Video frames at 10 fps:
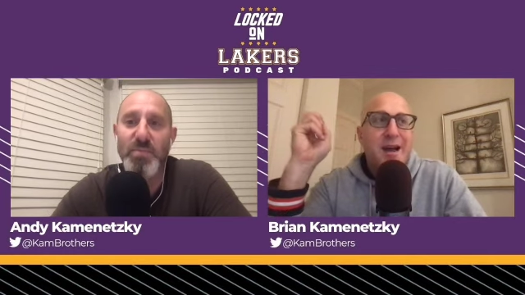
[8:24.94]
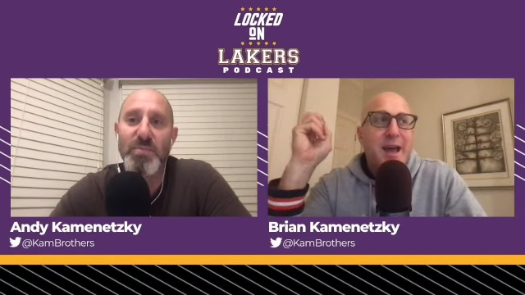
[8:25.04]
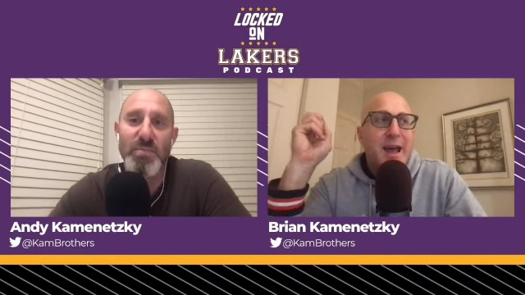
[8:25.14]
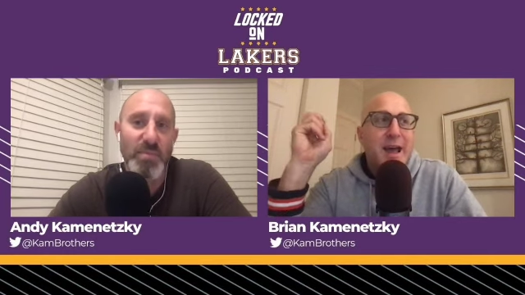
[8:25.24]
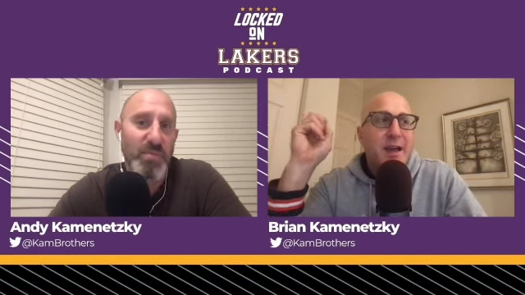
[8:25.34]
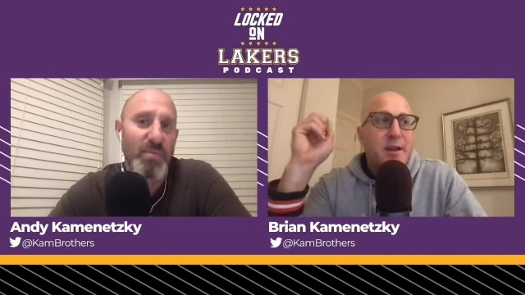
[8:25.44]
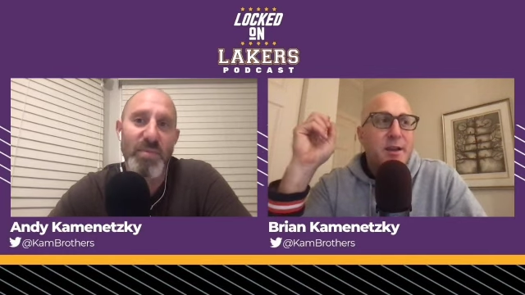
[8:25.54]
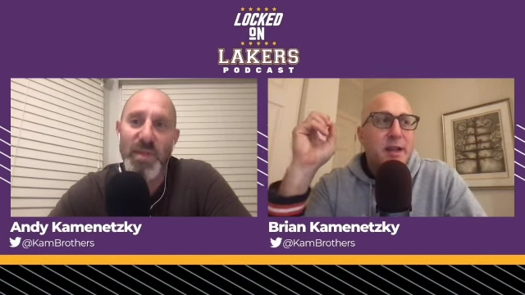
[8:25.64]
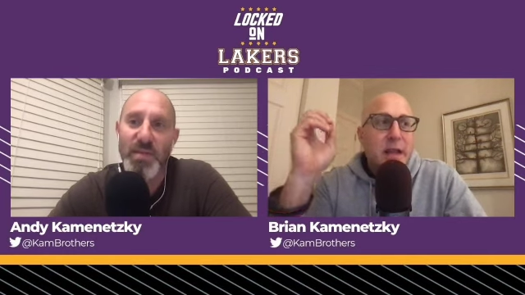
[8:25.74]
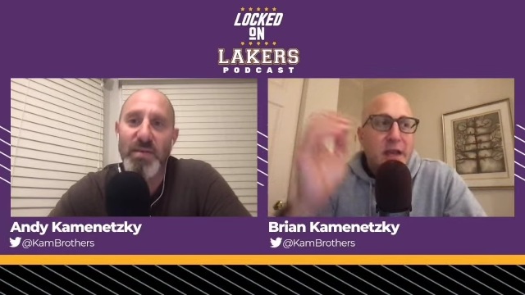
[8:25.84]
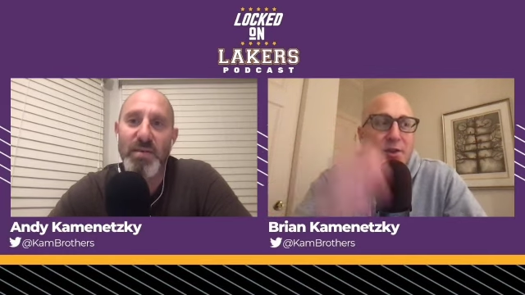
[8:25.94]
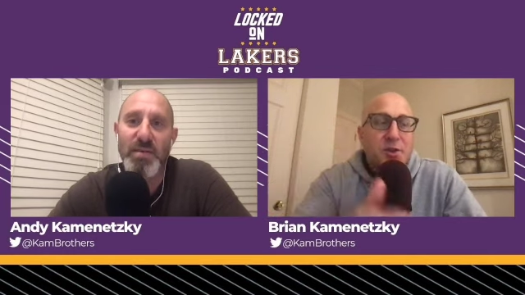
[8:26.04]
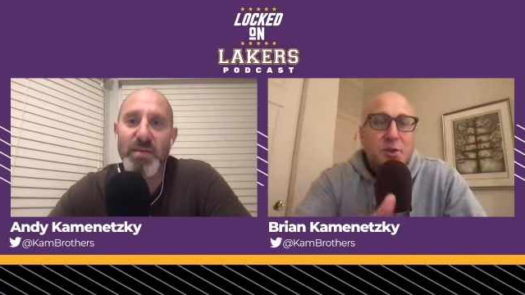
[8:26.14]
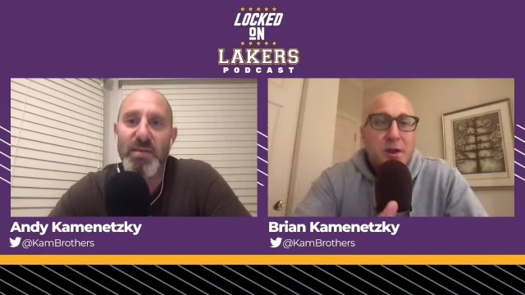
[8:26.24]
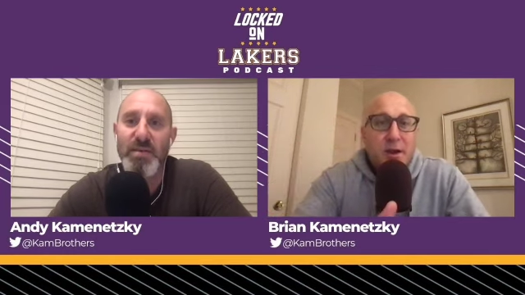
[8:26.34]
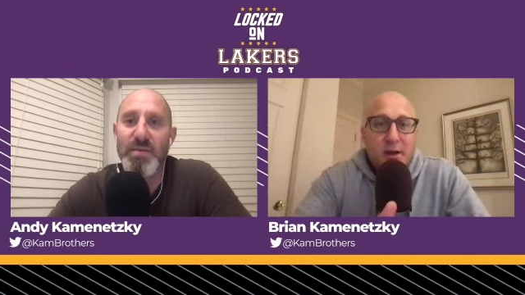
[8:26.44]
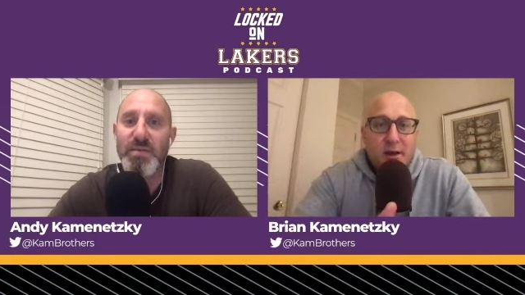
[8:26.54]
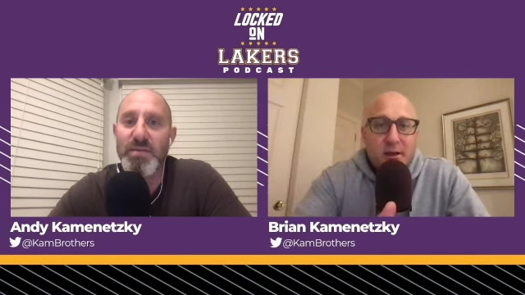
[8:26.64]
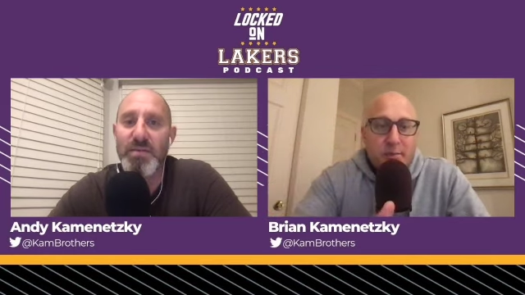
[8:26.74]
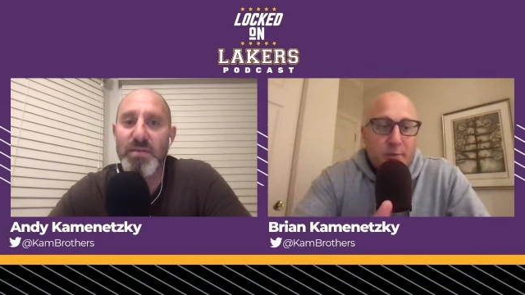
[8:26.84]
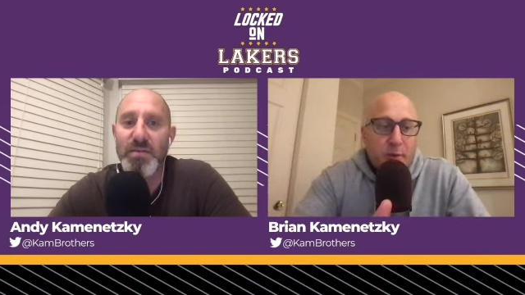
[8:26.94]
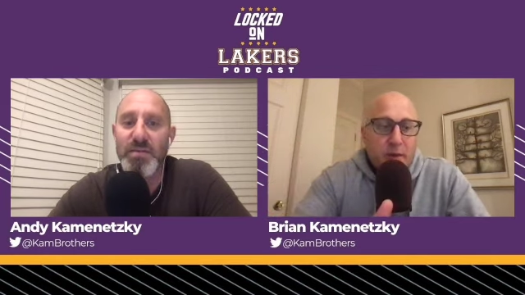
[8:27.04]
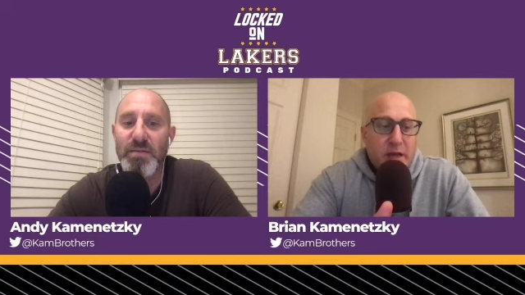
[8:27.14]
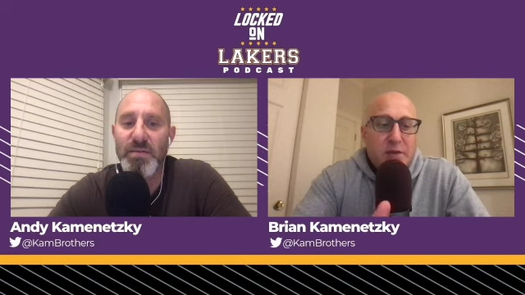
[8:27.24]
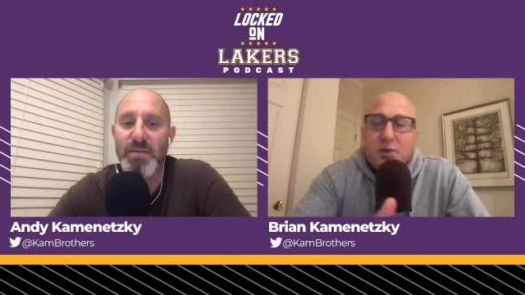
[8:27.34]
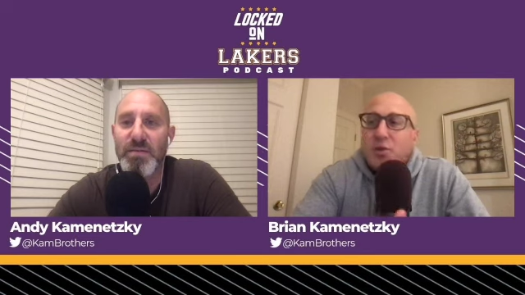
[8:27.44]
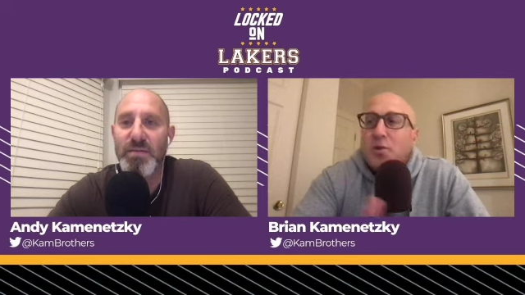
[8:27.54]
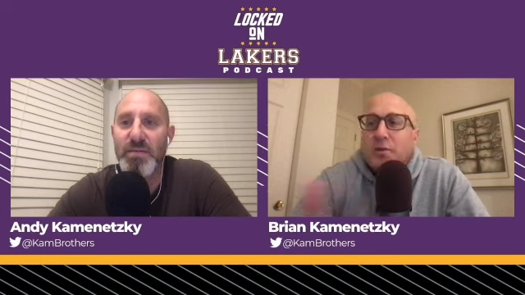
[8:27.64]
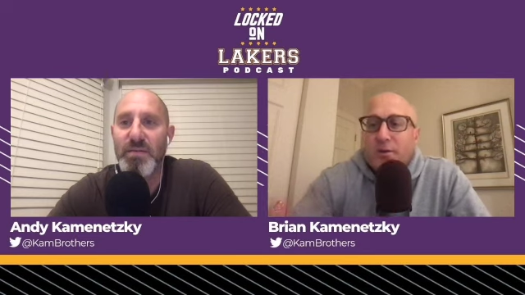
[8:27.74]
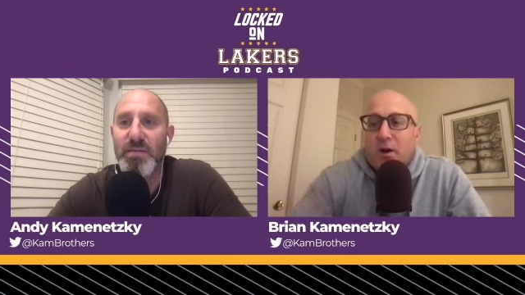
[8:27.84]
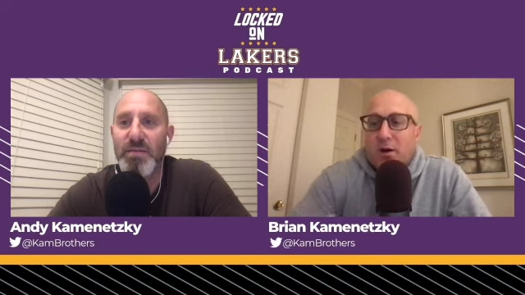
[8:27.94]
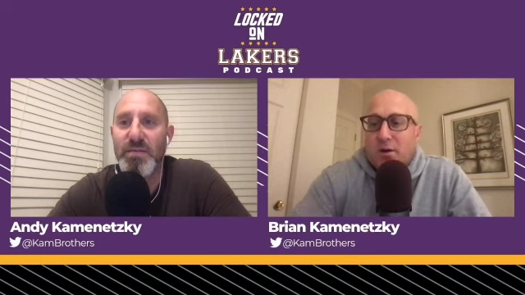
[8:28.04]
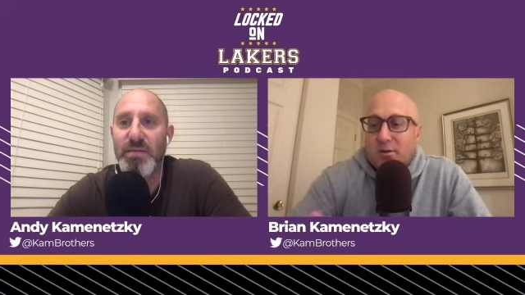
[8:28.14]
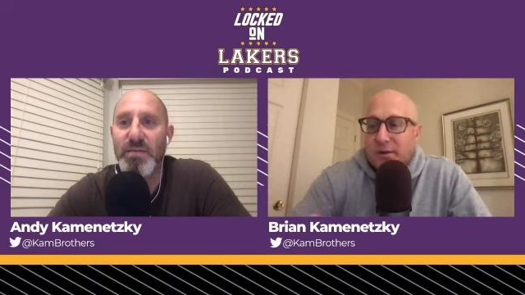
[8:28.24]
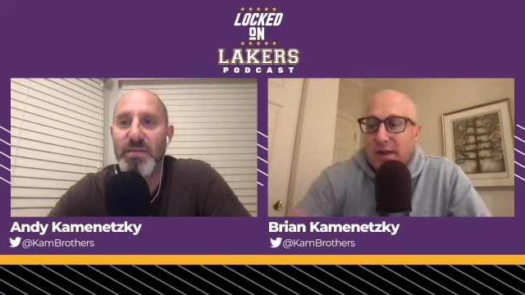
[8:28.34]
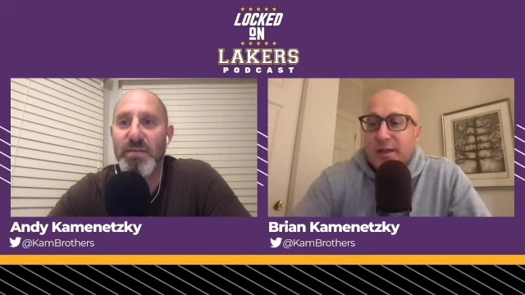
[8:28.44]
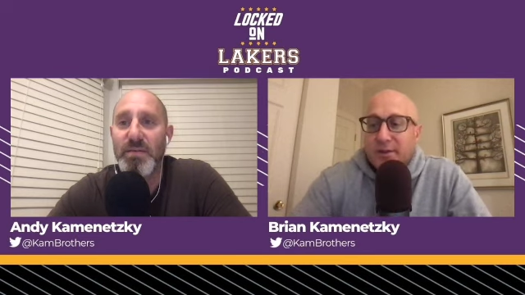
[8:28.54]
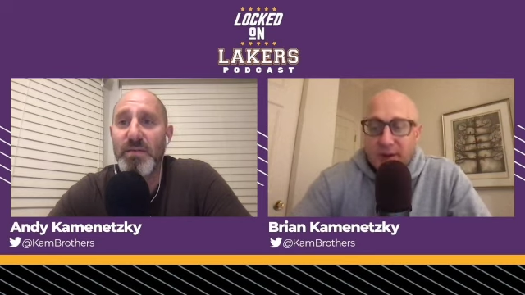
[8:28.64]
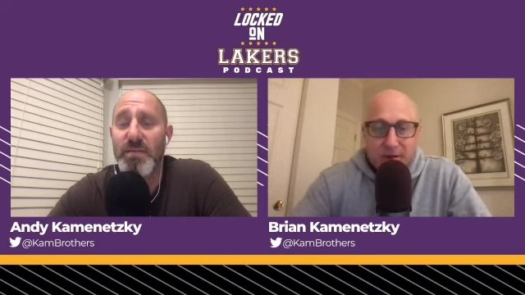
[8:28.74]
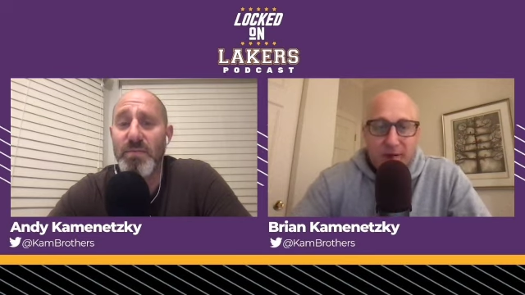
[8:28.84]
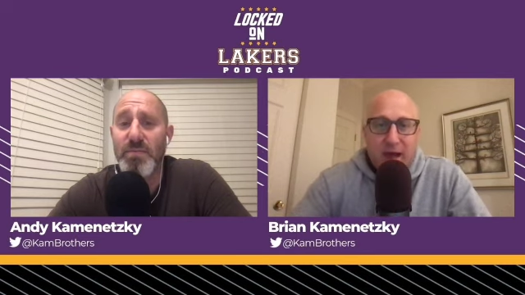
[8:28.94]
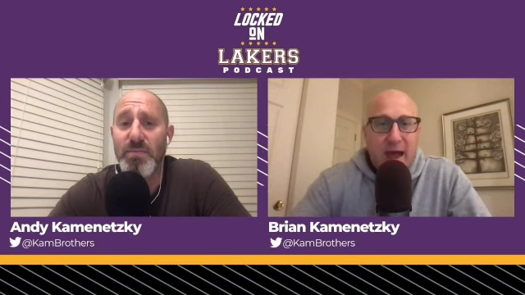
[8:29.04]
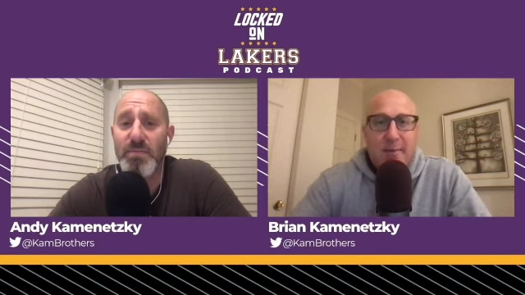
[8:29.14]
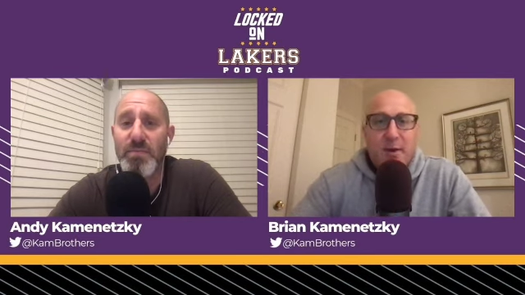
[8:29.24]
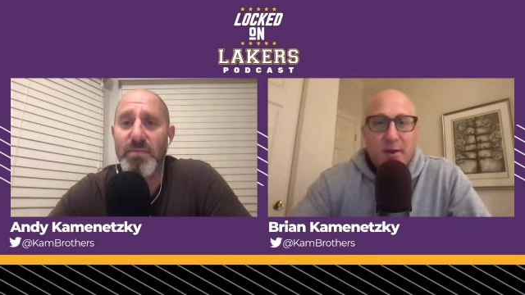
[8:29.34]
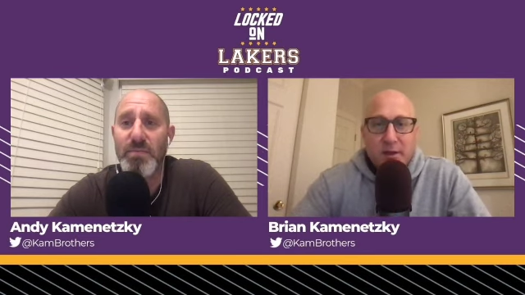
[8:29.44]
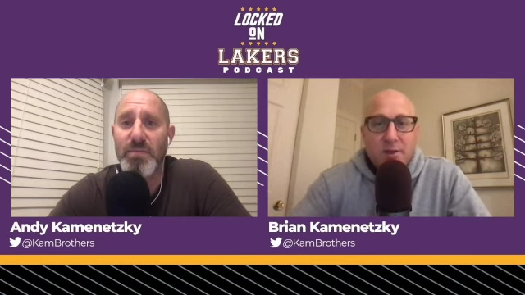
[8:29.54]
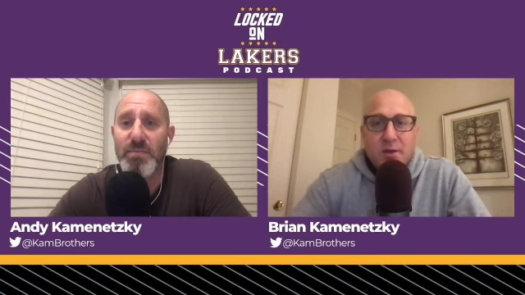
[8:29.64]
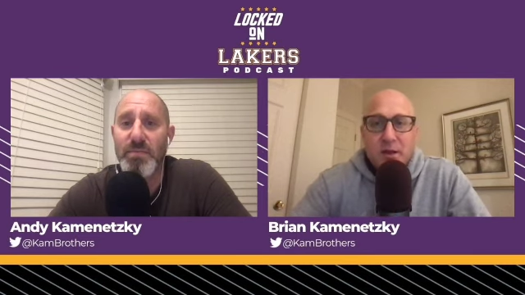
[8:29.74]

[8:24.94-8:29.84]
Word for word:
Speaker 1: and he's too far into this. The habit is